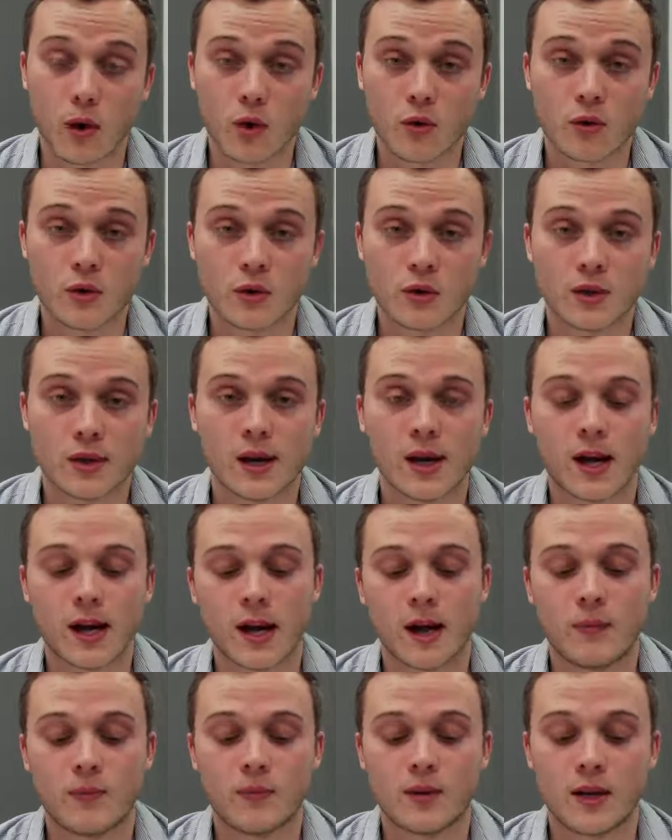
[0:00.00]
Motors.
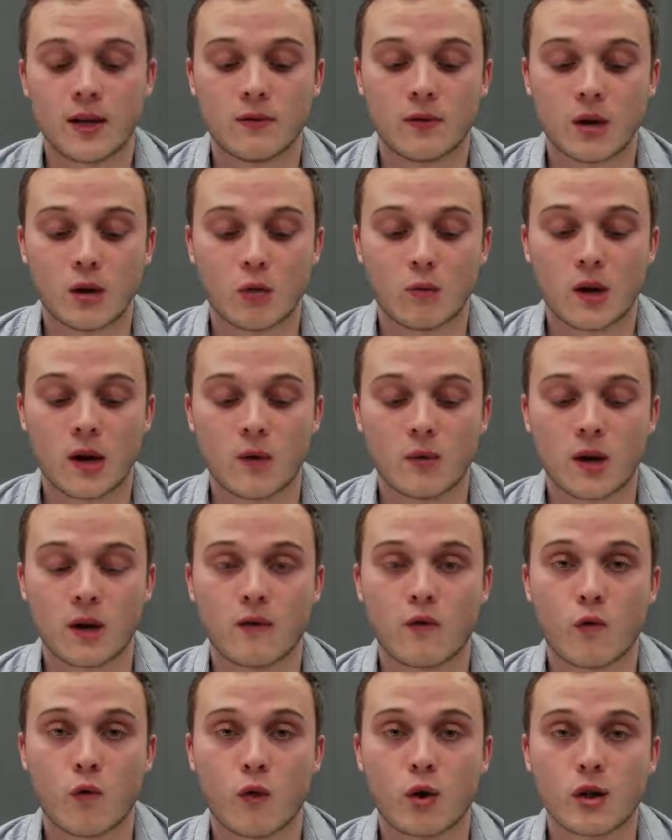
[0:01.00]
They're right
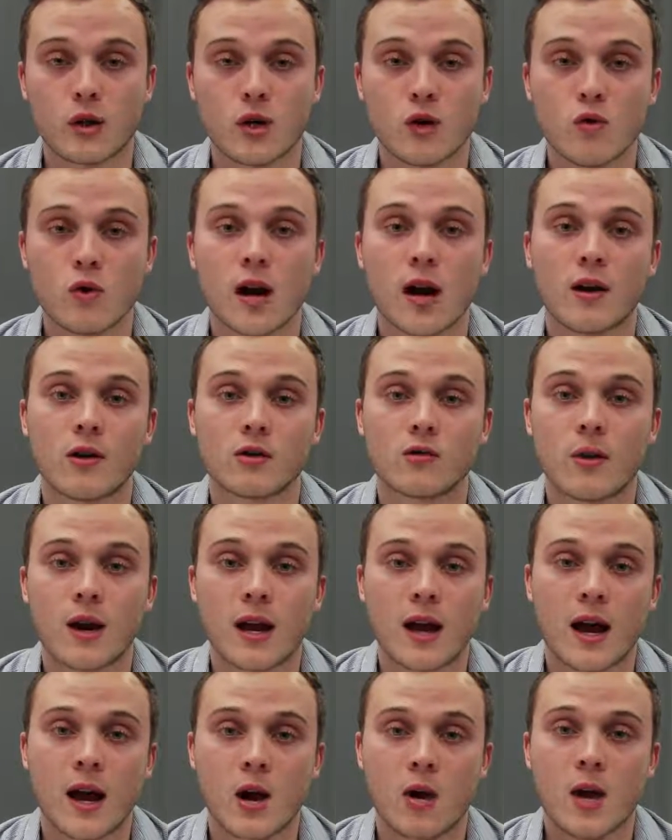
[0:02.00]
around $42
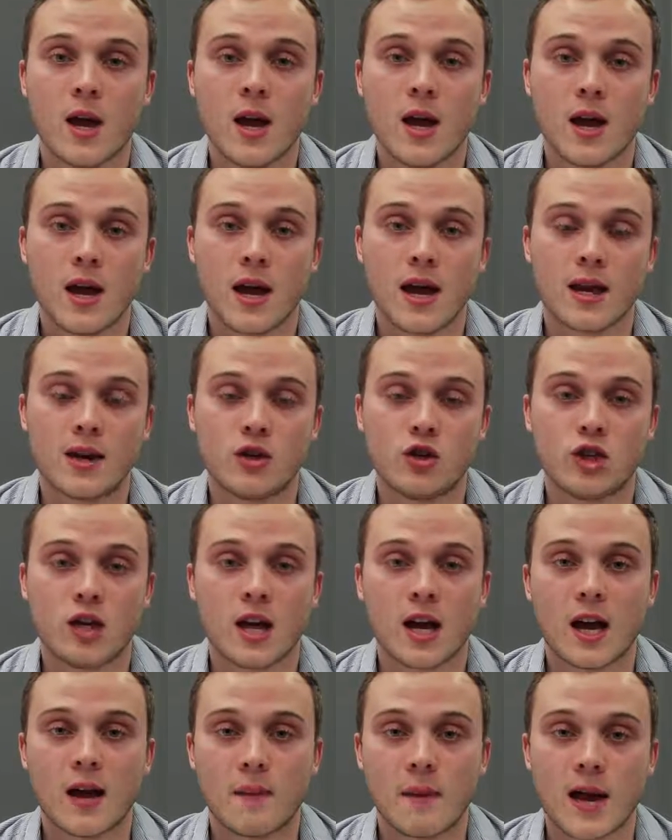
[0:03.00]
right now, and
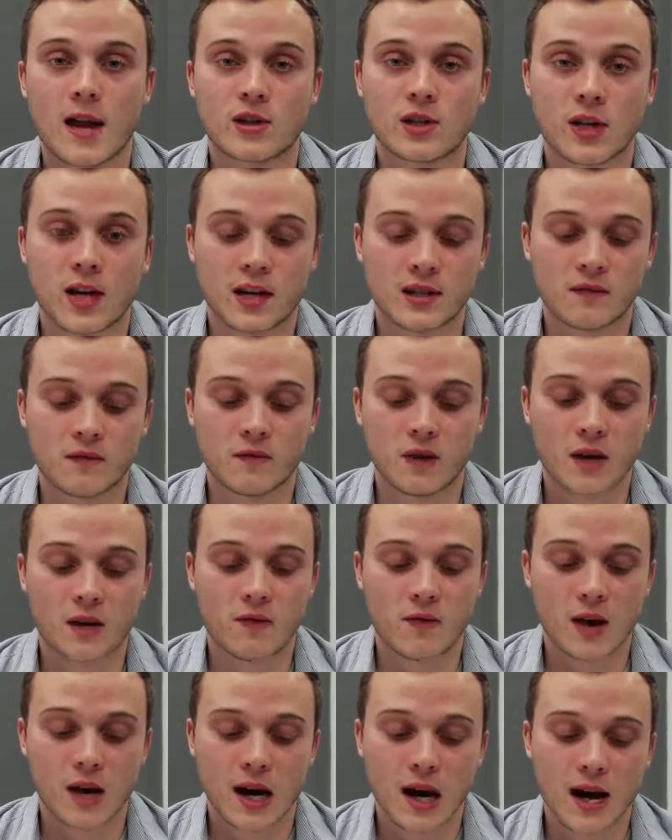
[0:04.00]
GM actually has a
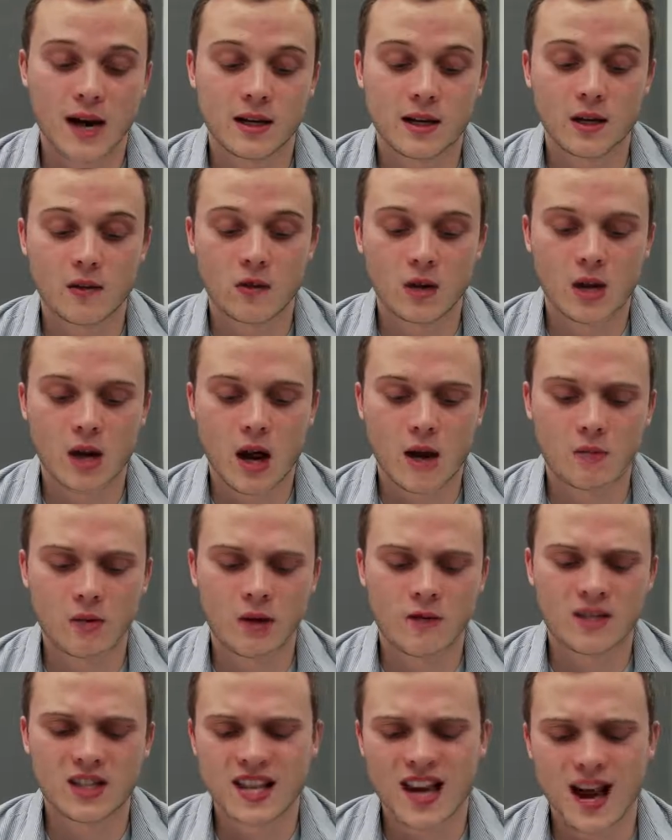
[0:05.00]
very, very high dividend. I
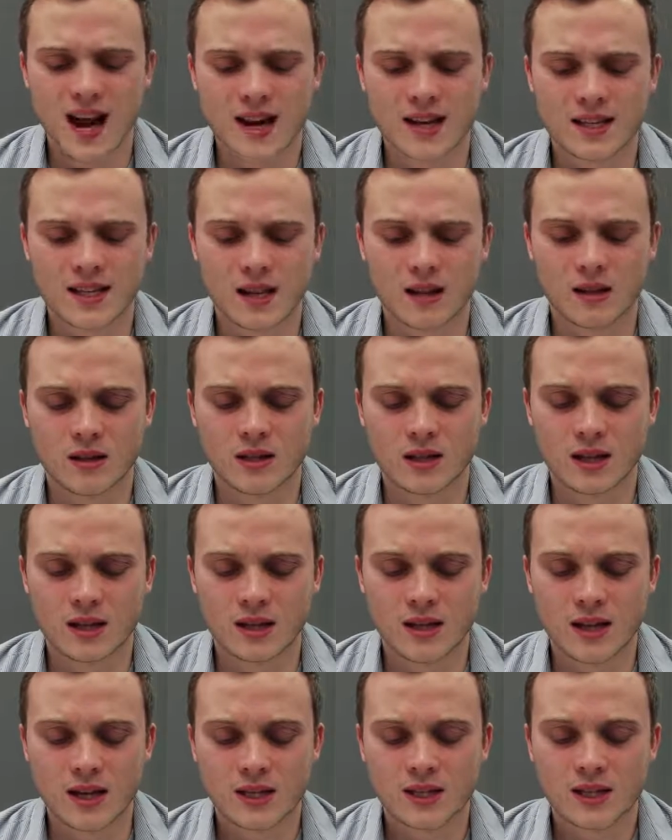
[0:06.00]
believe it's the highest on this
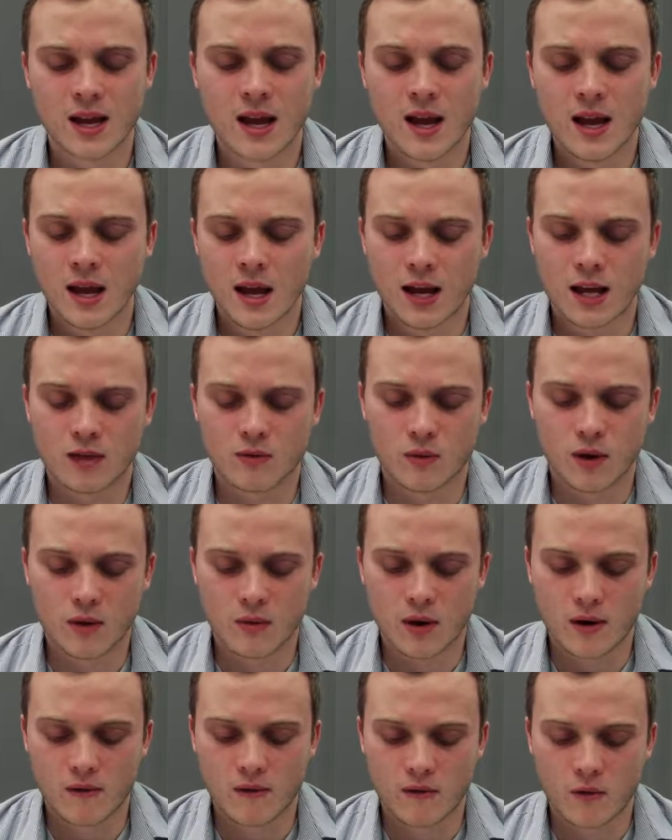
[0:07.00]
list. It's right
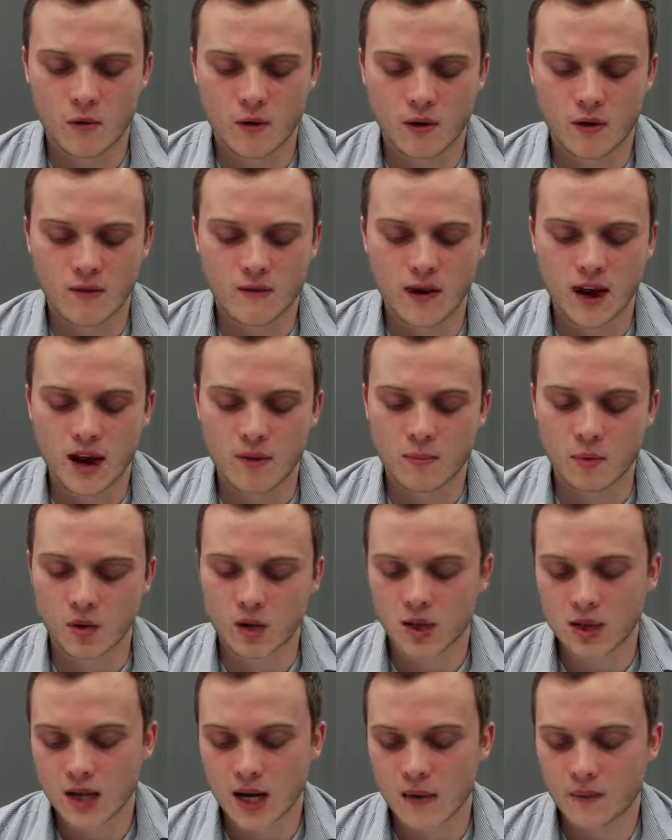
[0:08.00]
around 4 or
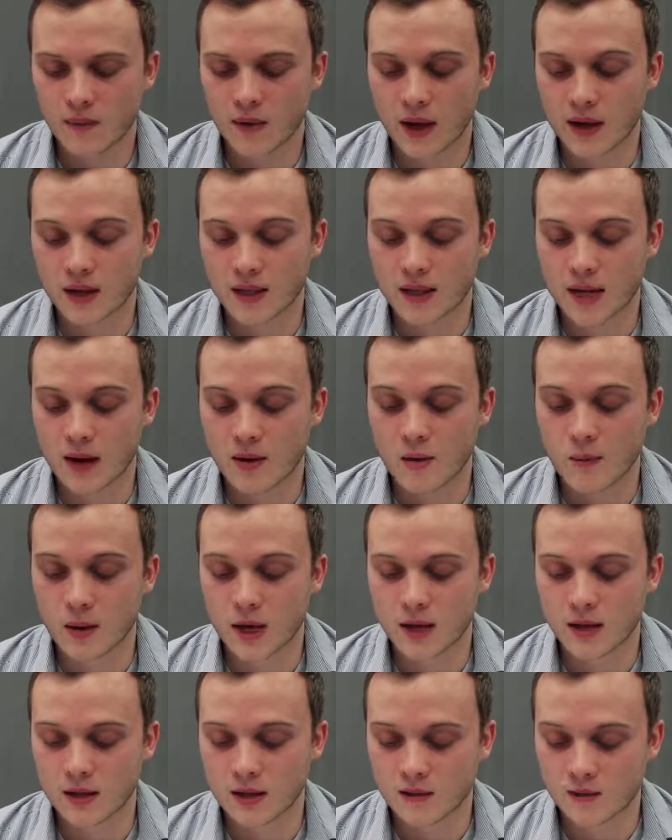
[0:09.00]
5% at the time I'm
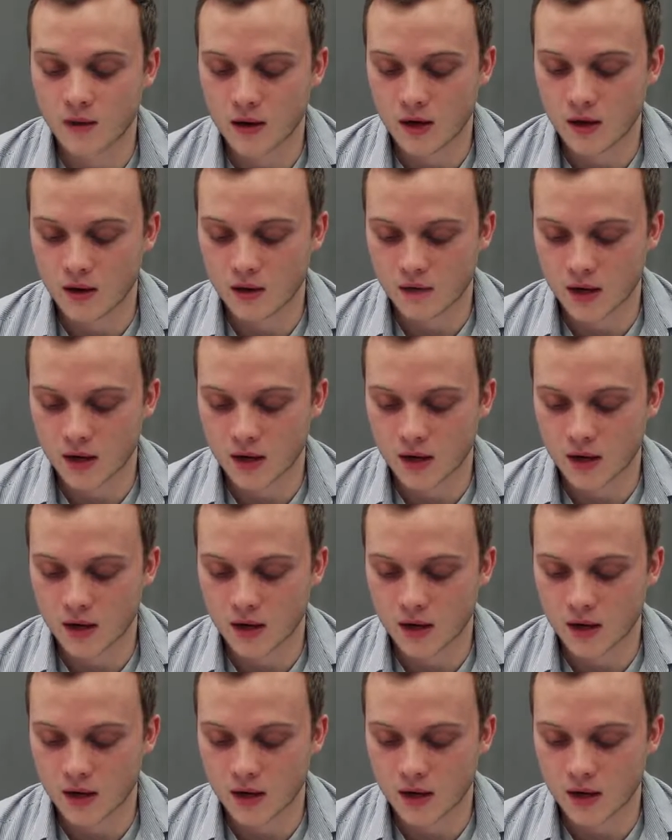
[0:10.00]
making this video.